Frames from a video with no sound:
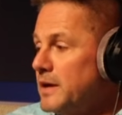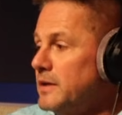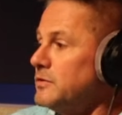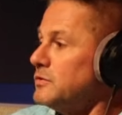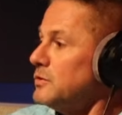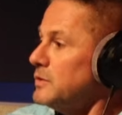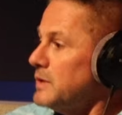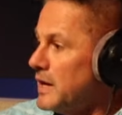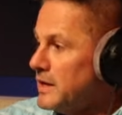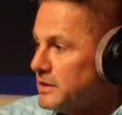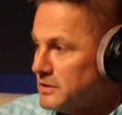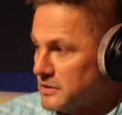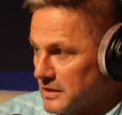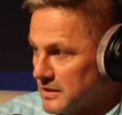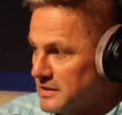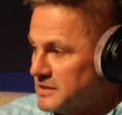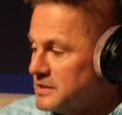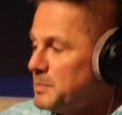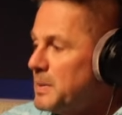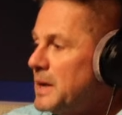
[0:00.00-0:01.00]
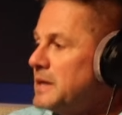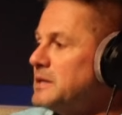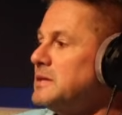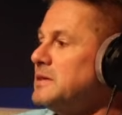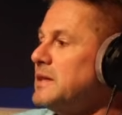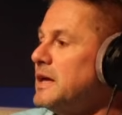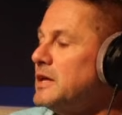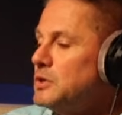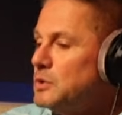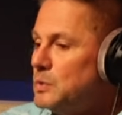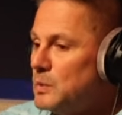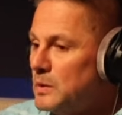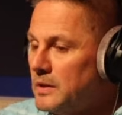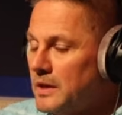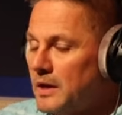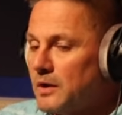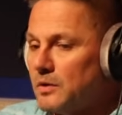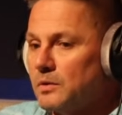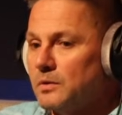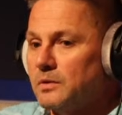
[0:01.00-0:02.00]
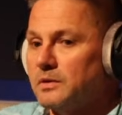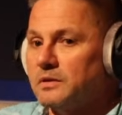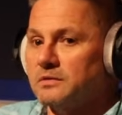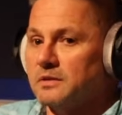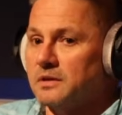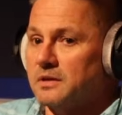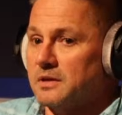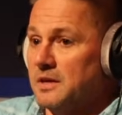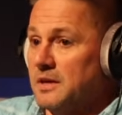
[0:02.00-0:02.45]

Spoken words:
And so, it's inspecting that, doing that early is like,